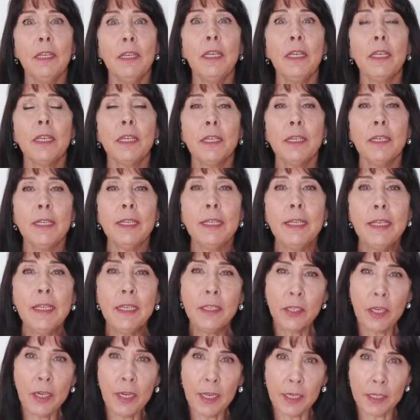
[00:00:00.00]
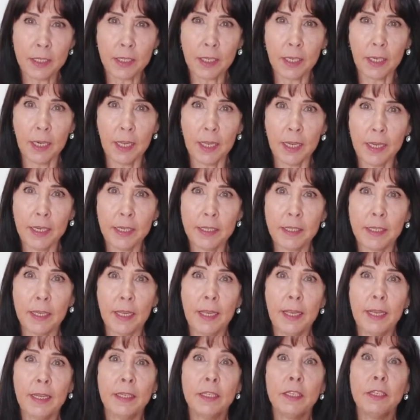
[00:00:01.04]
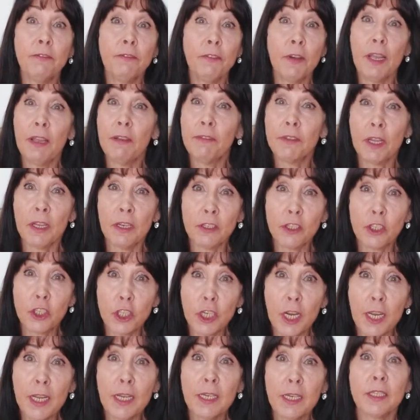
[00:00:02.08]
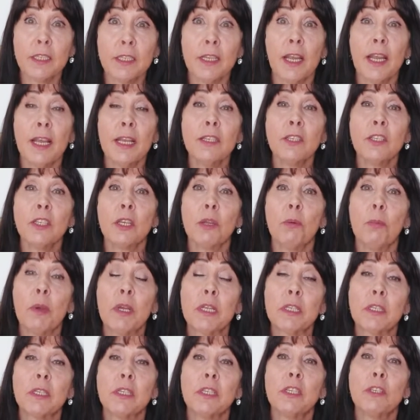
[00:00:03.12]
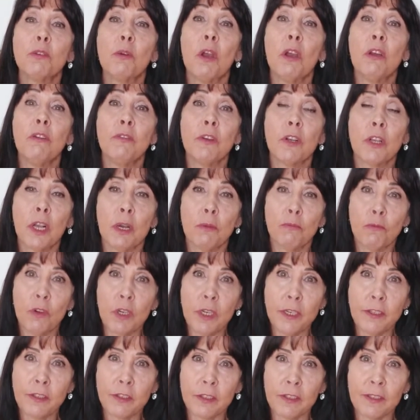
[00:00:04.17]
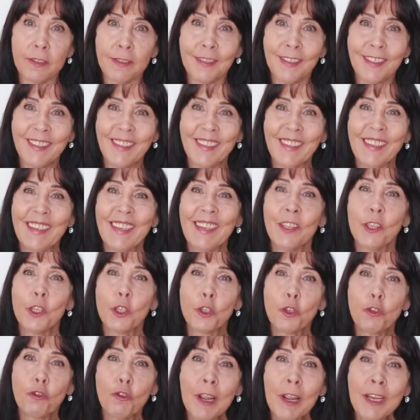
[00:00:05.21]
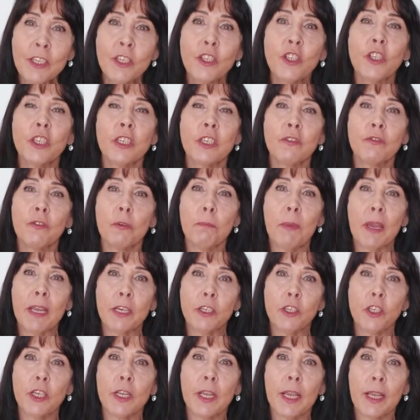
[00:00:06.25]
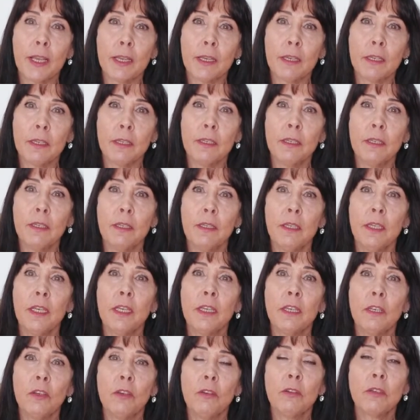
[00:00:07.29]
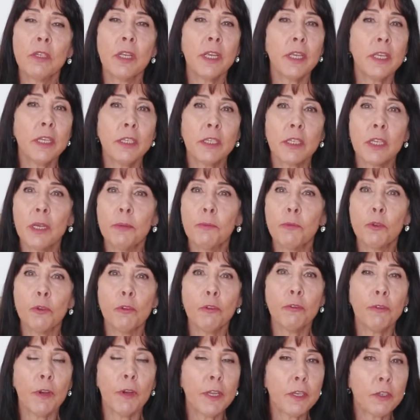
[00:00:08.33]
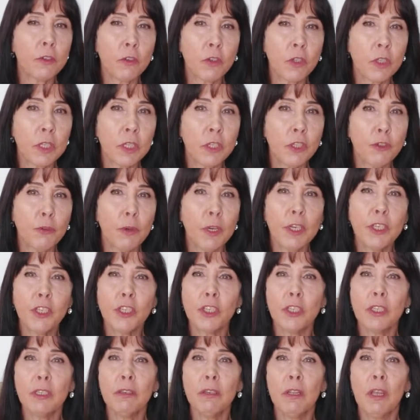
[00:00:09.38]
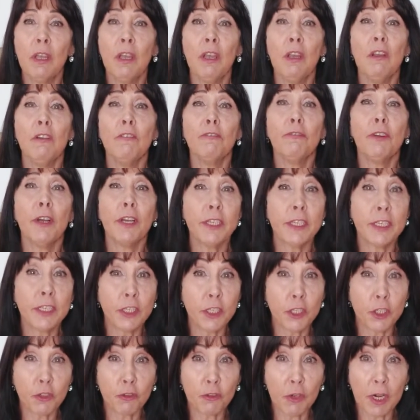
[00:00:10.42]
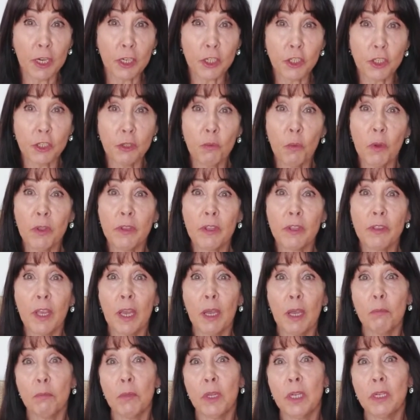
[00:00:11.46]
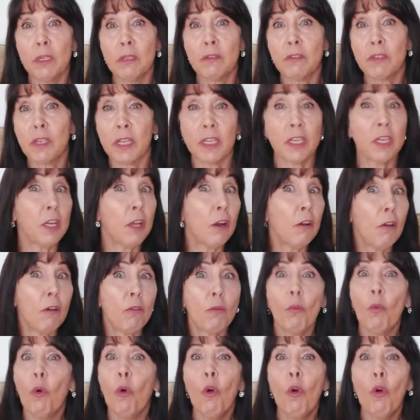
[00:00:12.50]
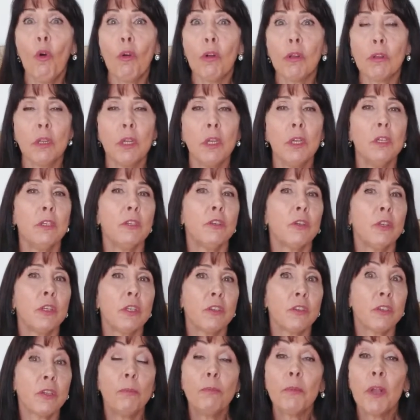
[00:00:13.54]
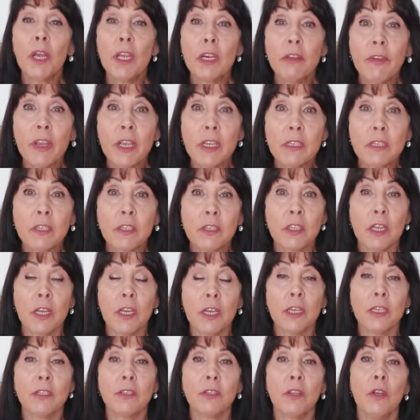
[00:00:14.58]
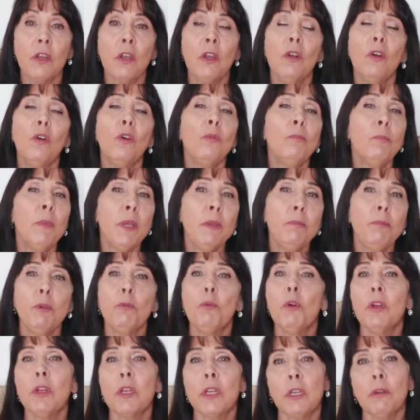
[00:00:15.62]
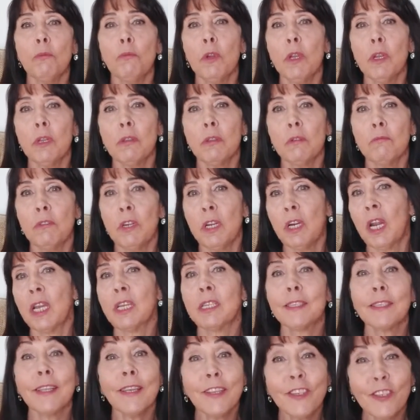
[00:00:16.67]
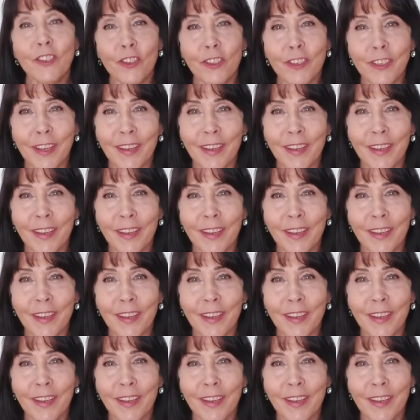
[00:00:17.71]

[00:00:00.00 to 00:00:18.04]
It can easily escalate, and if left unchecked, it has the capacity to overcome reason. The strategies for managing anger include taking time to reflect on a situation, finding distraction, whether that means taking a long walk, doing some kind of exercise, or maybe working with relaxation